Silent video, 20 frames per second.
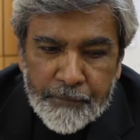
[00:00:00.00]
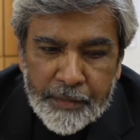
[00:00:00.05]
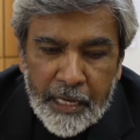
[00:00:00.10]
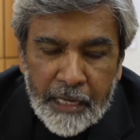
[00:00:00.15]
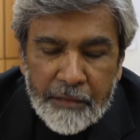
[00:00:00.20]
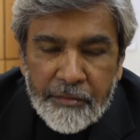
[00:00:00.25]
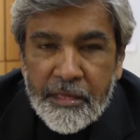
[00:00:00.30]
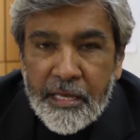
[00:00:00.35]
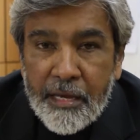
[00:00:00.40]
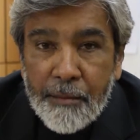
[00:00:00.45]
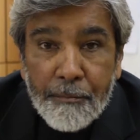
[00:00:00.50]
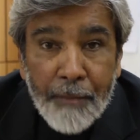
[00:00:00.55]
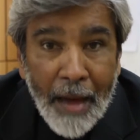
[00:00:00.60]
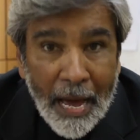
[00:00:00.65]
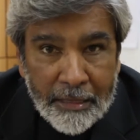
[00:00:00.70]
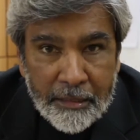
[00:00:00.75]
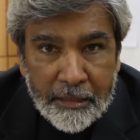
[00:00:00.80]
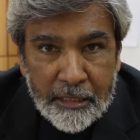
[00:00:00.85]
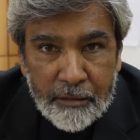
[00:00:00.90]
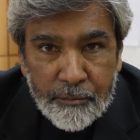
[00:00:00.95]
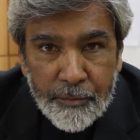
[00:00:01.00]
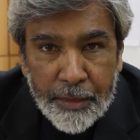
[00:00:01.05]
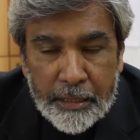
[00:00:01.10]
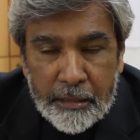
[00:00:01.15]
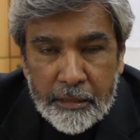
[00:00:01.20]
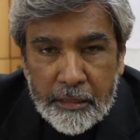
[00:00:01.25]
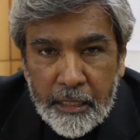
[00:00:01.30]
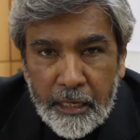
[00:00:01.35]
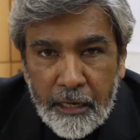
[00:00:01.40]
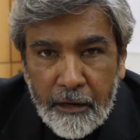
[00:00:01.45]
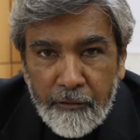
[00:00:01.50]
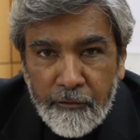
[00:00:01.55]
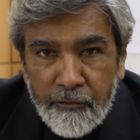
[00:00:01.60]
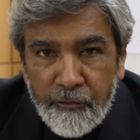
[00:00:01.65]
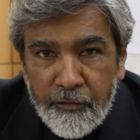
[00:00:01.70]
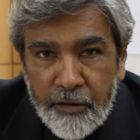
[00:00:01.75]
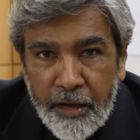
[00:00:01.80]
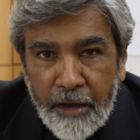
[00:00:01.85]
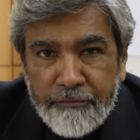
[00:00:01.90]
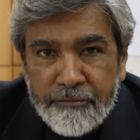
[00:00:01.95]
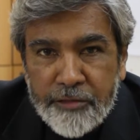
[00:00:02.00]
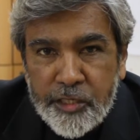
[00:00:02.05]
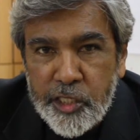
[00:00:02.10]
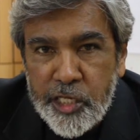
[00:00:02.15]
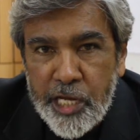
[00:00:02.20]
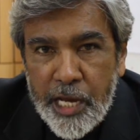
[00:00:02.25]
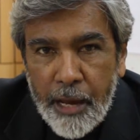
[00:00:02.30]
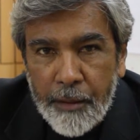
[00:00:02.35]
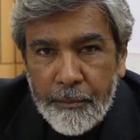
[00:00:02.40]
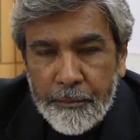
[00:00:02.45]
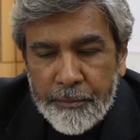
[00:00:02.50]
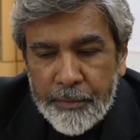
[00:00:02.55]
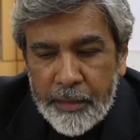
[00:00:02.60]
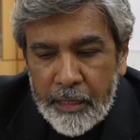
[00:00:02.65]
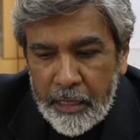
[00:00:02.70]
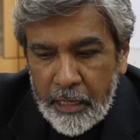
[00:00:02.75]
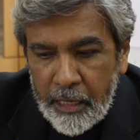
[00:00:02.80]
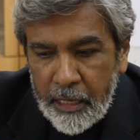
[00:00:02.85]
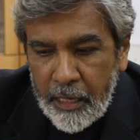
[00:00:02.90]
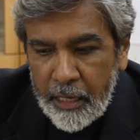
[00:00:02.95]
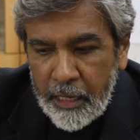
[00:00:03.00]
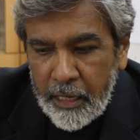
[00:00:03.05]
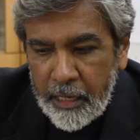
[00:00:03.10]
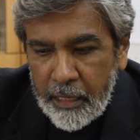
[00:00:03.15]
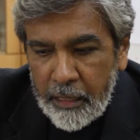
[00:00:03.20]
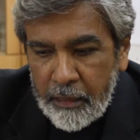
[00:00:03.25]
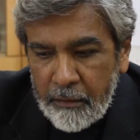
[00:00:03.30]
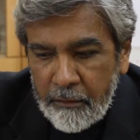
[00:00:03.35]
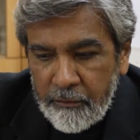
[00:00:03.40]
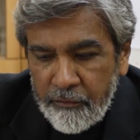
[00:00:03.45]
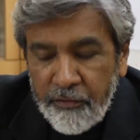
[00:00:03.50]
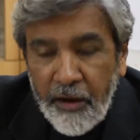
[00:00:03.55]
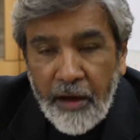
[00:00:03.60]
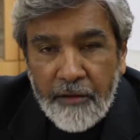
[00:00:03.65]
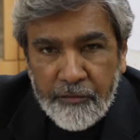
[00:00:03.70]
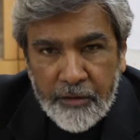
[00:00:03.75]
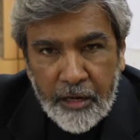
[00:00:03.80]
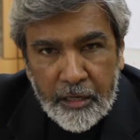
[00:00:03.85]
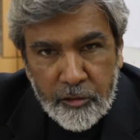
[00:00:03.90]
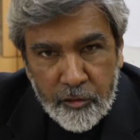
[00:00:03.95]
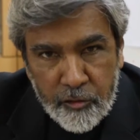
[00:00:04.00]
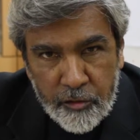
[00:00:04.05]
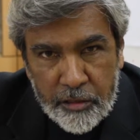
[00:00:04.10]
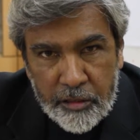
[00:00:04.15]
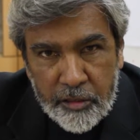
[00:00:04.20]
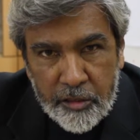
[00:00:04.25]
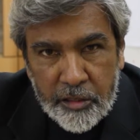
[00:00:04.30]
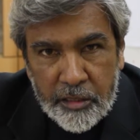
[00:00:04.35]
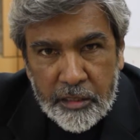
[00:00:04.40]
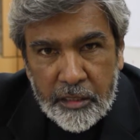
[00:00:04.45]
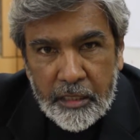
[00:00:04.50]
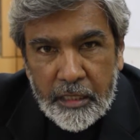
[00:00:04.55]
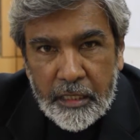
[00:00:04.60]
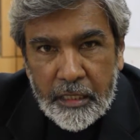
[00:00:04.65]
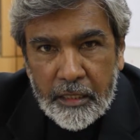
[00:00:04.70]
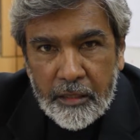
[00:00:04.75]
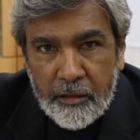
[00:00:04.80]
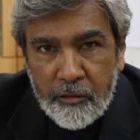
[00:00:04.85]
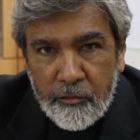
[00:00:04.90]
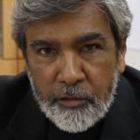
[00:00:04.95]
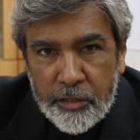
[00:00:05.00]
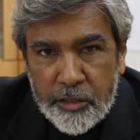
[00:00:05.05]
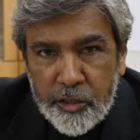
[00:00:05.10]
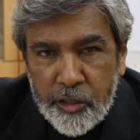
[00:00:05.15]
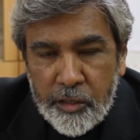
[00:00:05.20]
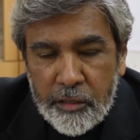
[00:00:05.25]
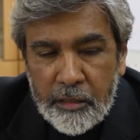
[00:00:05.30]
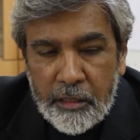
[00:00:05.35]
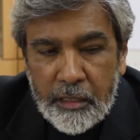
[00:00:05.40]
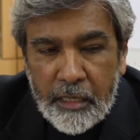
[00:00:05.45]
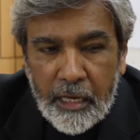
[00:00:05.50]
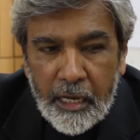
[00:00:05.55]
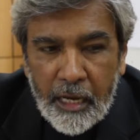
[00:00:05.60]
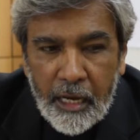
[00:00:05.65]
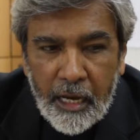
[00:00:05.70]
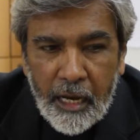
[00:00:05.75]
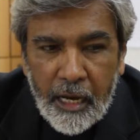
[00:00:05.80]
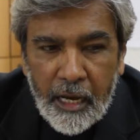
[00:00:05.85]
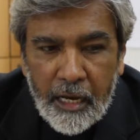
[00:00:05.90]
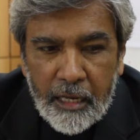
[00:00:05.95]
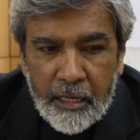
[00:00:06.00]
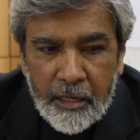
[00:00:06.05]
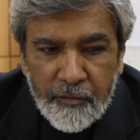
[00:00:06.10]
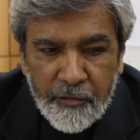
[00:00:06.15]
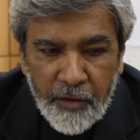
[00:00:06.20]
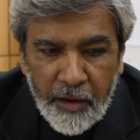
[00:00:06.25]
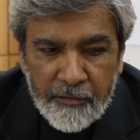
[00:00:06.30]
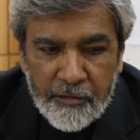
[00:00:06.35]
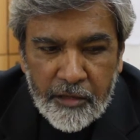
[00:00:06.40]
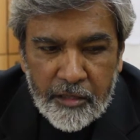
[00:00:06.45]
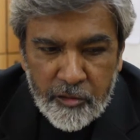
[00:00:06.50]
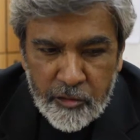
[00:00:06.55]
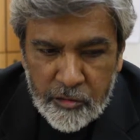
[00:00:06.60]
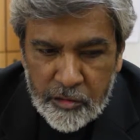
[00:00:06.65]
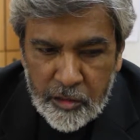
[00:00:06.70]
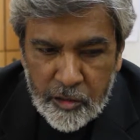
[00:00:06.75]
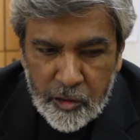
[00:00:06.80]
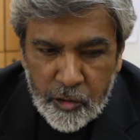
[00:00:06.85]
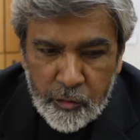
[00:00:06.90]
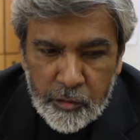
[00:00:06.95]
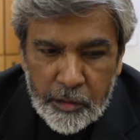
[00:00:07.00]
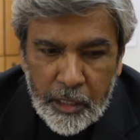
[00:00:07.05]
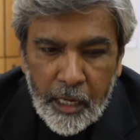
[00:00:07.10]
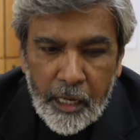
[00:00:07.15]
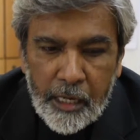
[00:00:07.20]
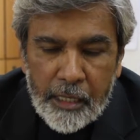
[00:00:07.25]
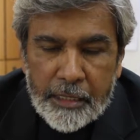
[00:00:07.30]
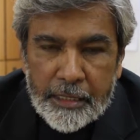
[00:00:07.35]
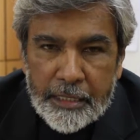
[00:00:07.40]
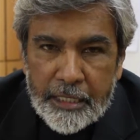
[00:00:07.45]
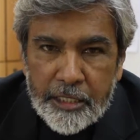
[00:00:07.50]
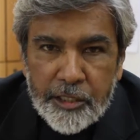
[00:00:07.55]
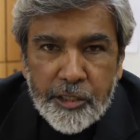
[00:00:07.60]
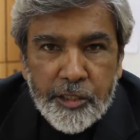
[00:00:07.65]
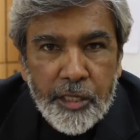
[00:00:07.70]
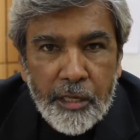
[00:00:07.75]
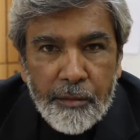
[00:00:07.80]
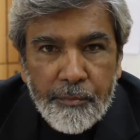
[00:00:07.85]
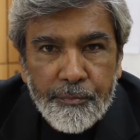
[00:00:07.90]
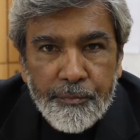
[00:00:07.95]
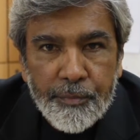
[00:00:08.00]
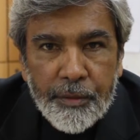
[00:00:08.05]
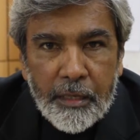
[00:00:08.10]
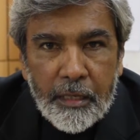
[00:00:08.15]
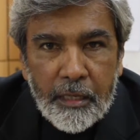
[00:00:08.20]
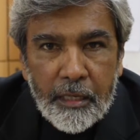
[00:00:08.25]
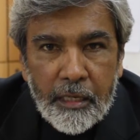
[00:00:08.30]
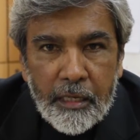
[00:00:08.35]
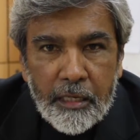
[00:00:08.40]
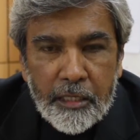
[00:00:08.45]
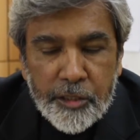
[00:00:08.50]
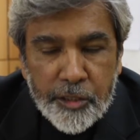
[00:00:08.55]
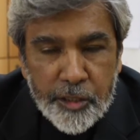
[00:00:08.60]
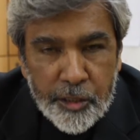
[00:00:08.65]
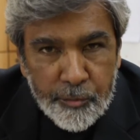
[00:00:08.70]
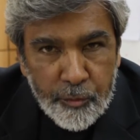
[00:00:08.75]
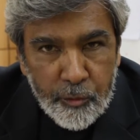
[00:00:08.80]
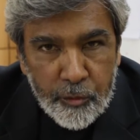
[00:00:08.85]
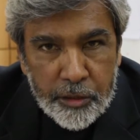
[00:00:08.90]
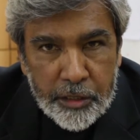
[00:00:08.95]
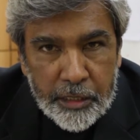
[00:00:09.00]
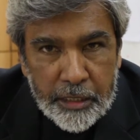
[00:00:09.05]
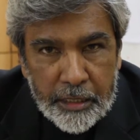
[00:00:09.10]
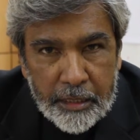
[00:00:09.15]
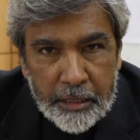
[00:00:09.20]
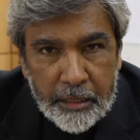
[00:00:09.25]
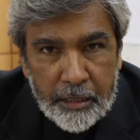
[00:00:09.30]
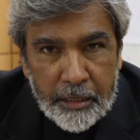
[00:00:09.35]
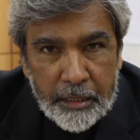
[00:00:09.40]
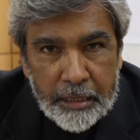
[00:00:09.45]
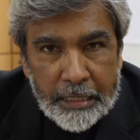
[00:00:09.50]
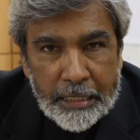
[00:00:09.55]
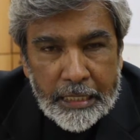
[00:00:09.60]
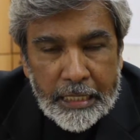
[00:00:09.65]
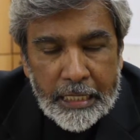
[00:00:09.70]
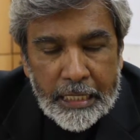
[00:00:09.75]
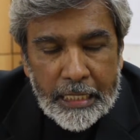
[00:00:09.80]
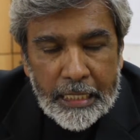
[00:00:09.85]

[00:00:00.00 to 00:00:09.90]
get the abandonment of FGM in 5 countries in the region. And the 5 countries are Sudan, Egypt, Djibouti,